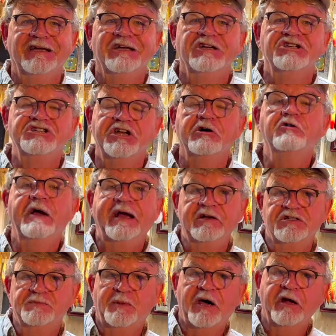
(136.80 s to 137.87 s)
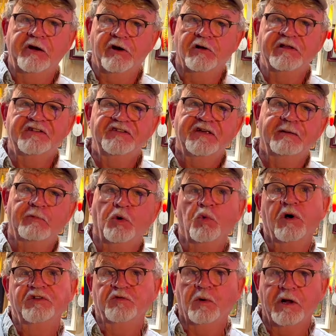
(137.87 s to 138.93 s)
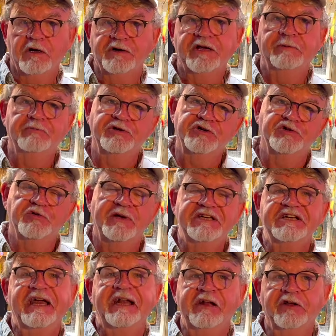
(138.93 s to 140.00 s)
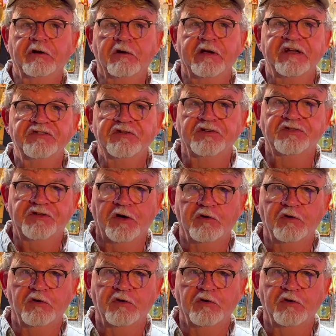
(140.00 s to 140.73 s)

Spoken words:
Shellcrackers spawn in early summer once water temperatures reach 80 degrees or so.